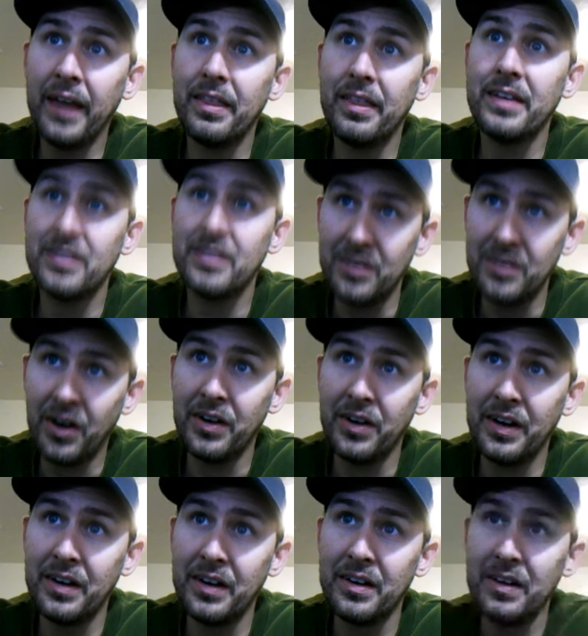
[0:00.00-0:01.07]
they
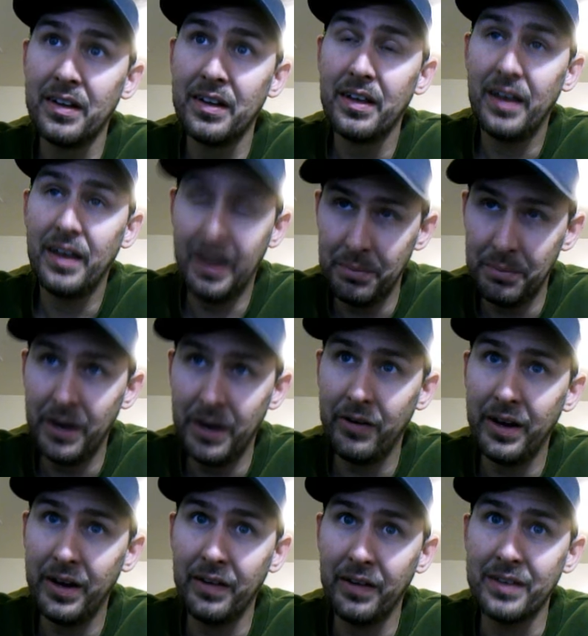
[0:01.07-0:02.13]
started
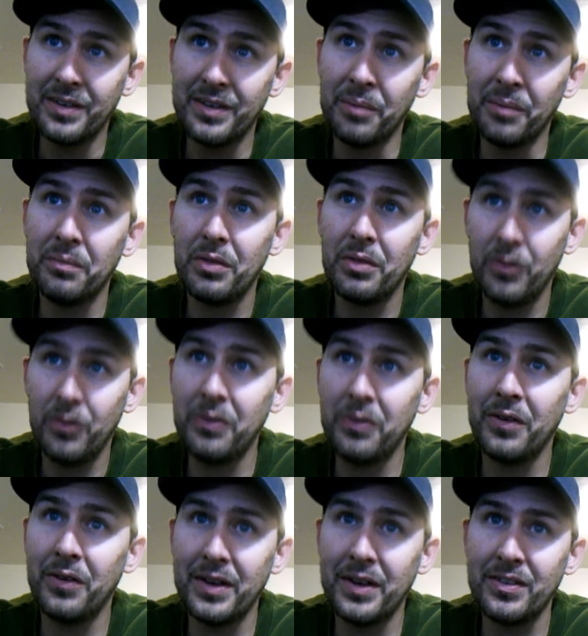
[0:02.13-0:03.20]
imperialism throughout the
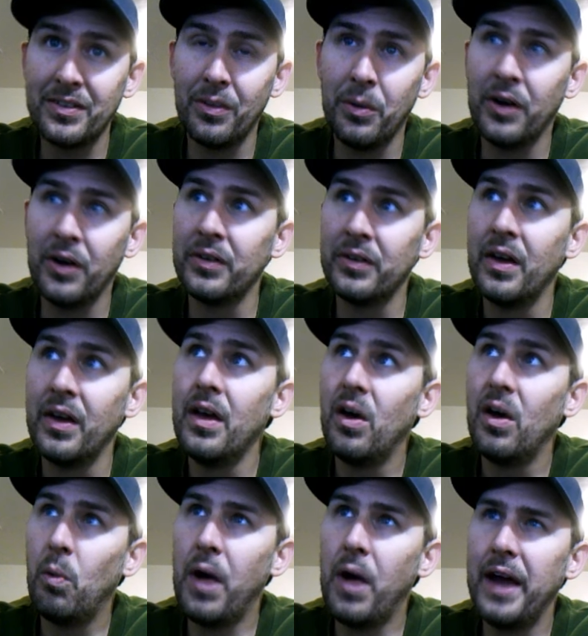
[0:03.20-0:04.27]
rest of the world.
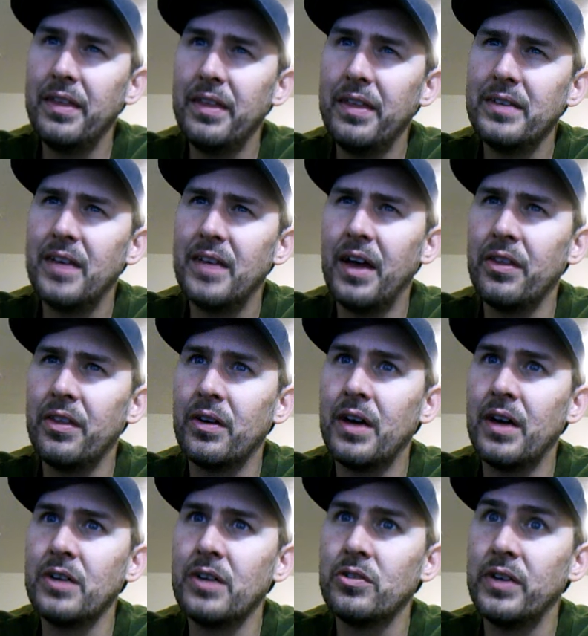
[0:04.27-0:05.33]
Why these other
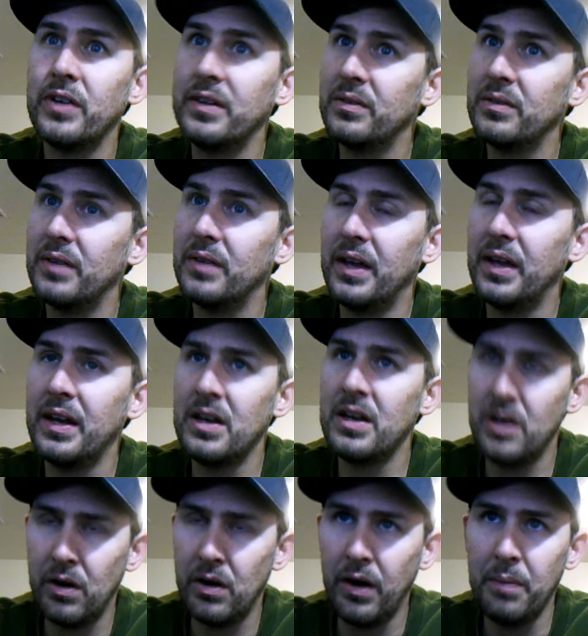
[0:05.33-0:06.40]
countries in
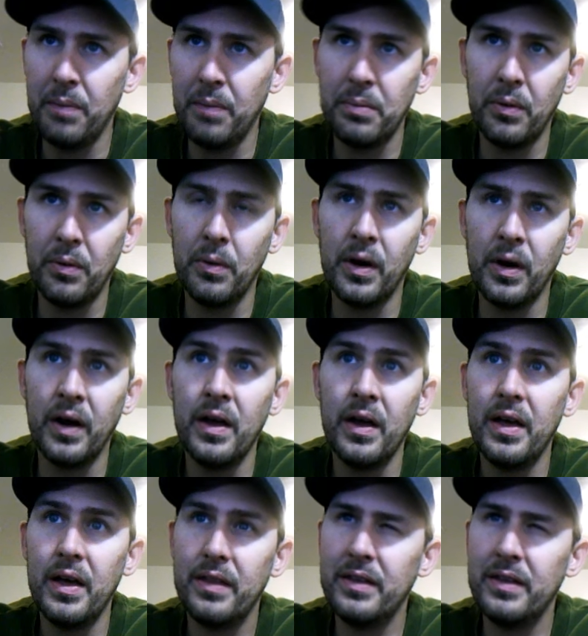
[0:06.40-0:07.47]
Europe or
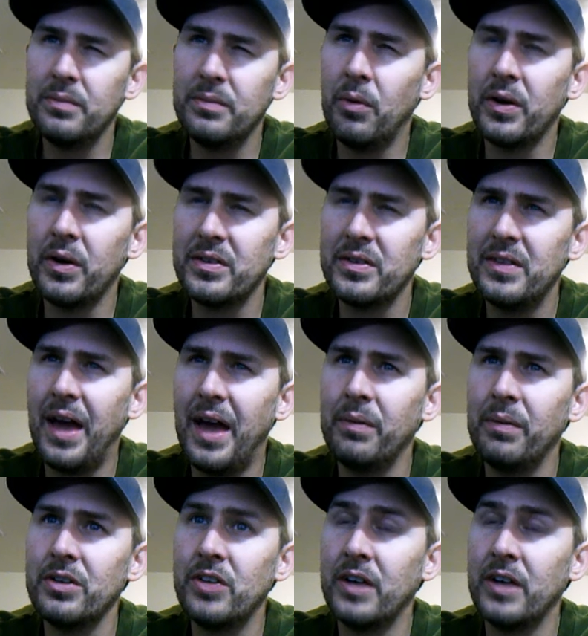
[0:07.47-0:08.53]
these more
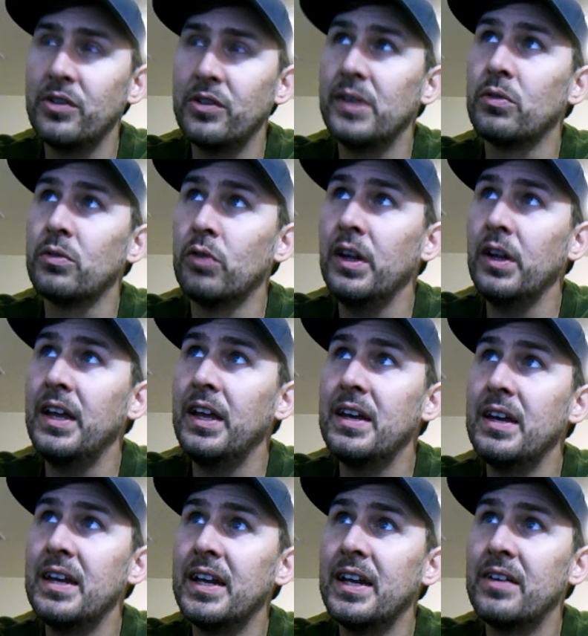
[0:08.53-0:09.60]
established countries really
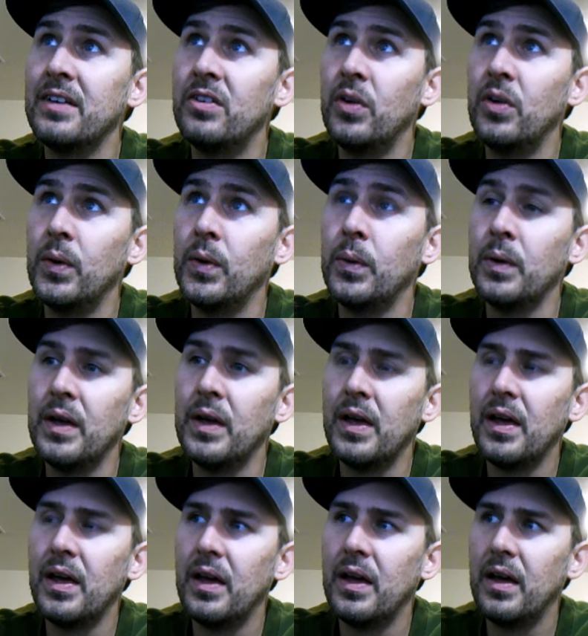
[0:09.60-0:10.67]
needed to
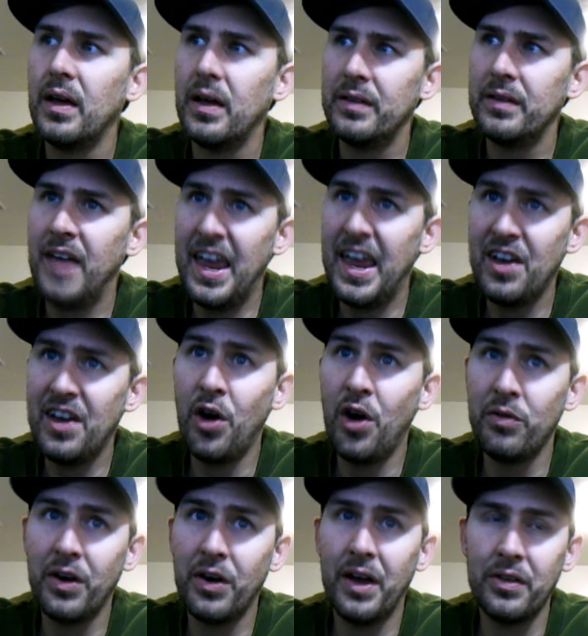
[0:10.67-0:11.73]
take
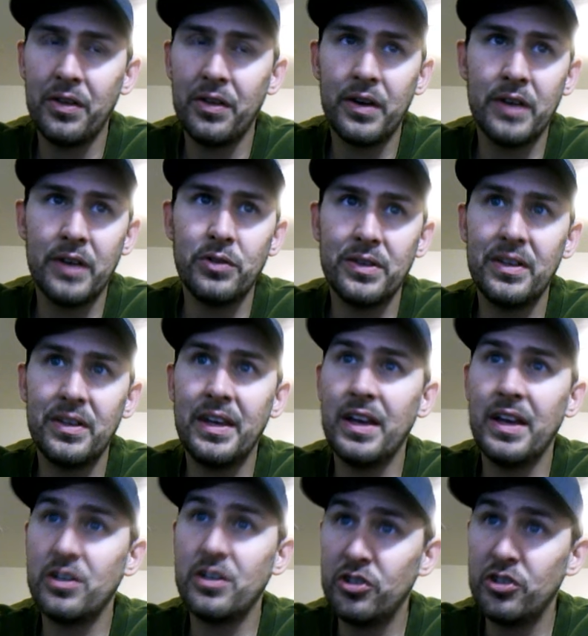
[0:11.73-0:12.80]
over other countries to
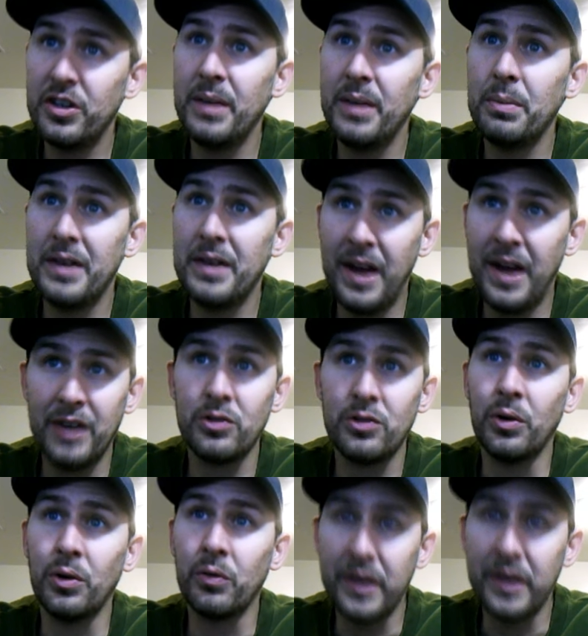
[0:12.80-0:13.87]
get cheap
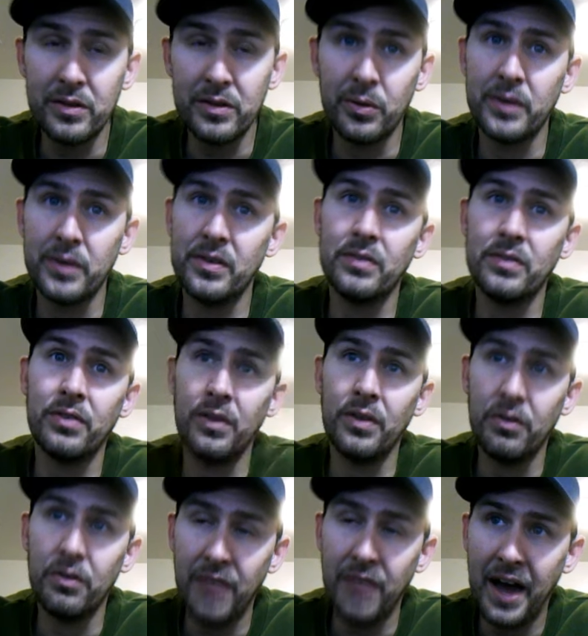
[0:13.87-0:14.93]
natural resources for their
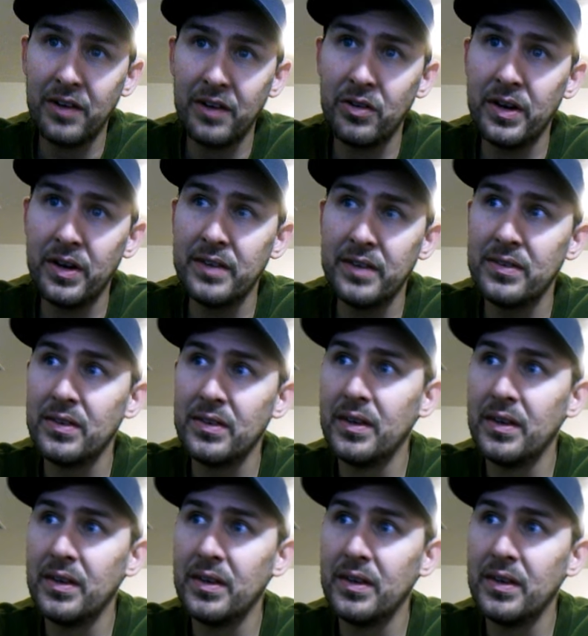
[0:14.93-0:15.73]
factories.